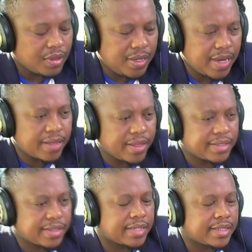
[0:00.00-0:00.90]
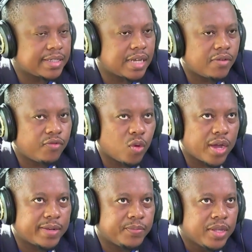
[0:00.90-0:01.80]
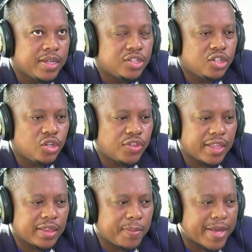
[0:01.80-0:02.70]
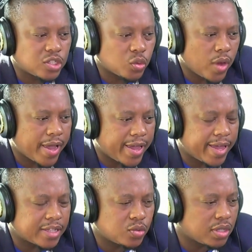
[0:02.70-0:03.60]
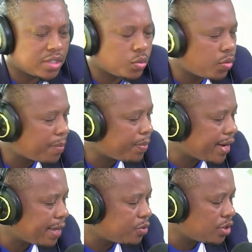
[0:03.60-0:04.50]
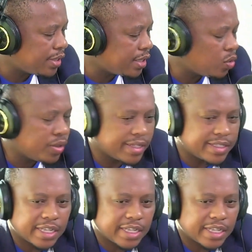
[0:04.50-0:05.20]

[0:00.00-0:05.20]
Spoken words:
Yeah, that's a tough one. Do you think the best way, as we wrap it up, to deal with this